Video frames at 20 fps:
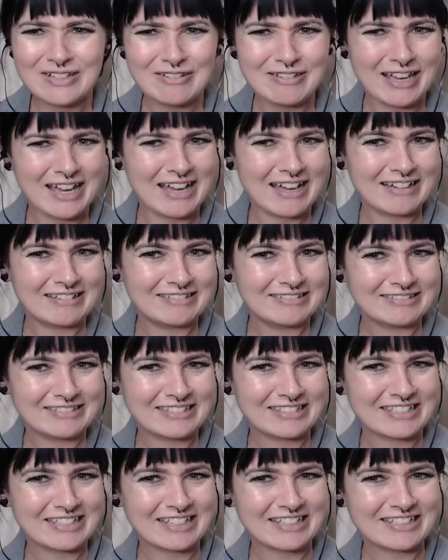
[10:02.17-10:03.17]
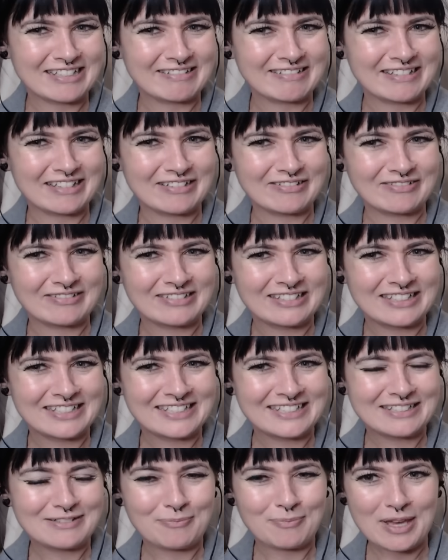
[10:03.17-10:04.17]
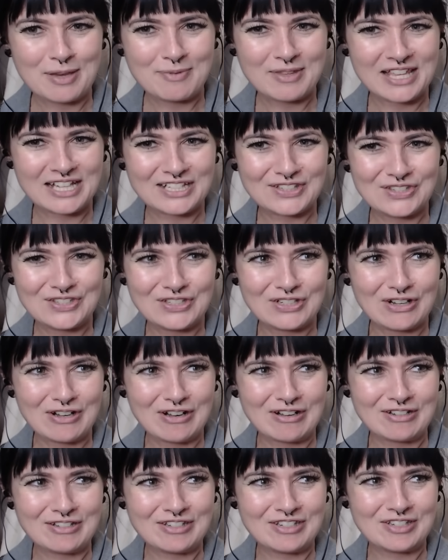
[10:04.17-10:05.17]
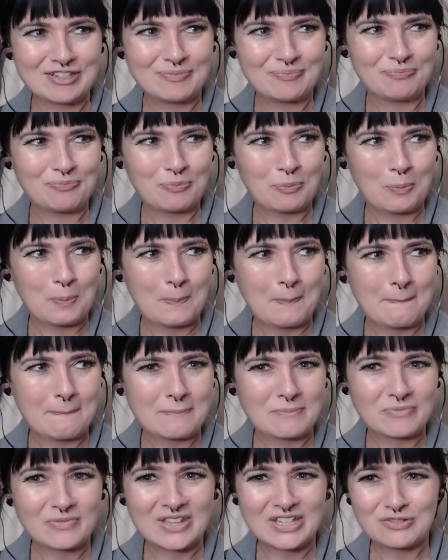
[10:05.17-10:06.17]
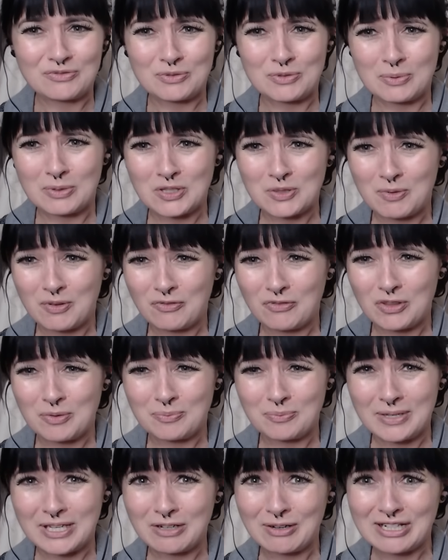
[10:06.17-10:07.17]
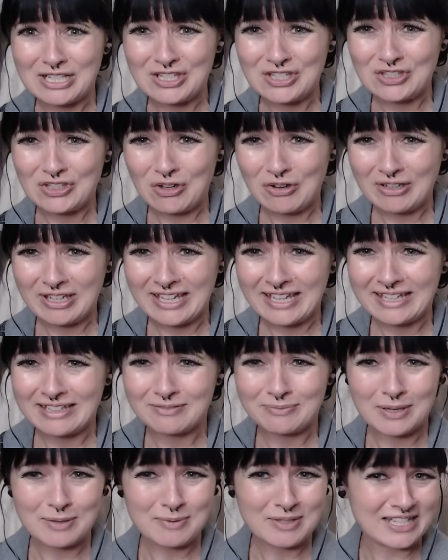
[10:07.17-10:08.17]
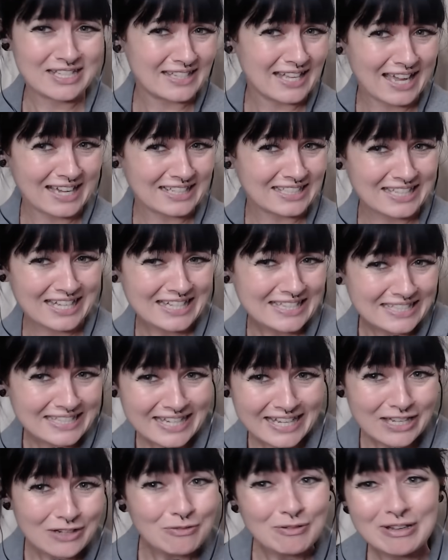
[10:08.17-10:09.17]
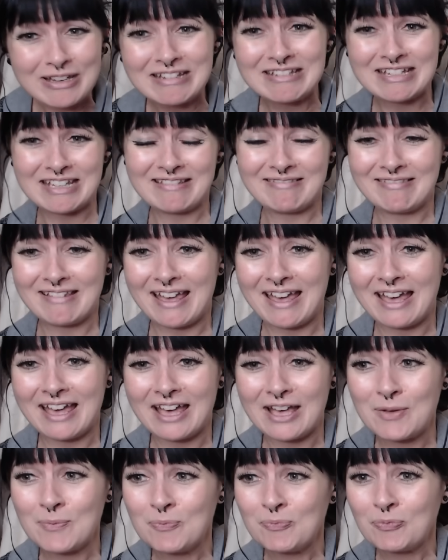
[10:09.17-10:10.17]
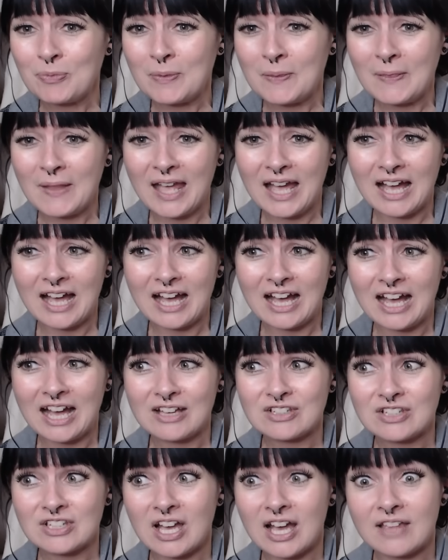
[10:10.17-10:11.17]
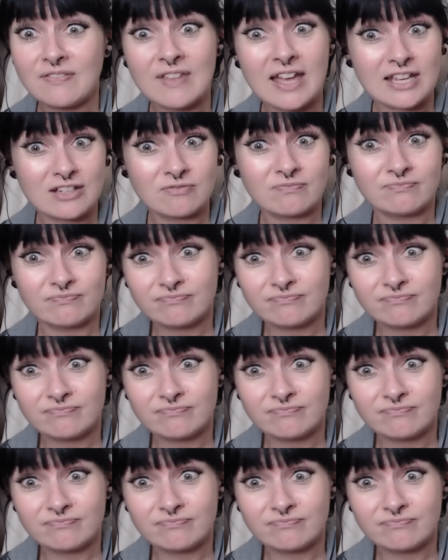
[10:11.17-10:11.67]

yeah, I don't know. Maybe that starch is responsible for them being quite soggy. Maybe there's excess liquid in there. And then